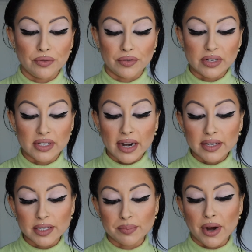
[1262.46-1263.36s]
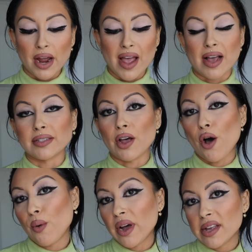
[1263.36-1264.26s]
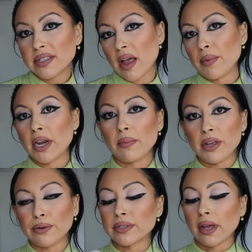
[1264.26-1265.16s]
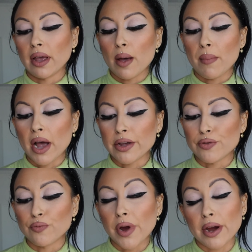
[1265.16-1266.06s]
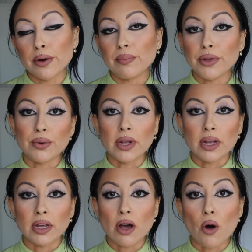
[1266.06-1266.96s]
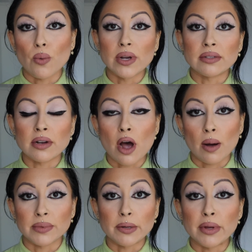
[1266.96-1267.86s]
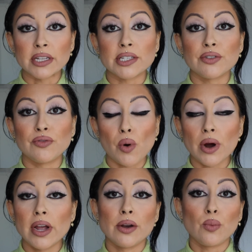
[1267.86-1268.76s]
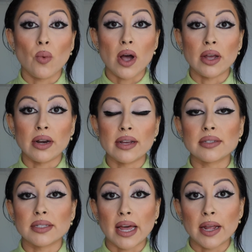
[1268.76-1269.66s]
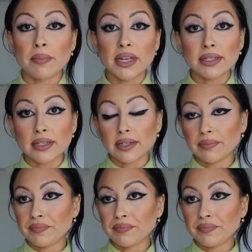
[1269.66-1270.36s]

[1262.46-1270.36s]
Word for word: for setting spray, as always, I'm gonna be using my Rare Beauty Always an Optimist four in one setting mist.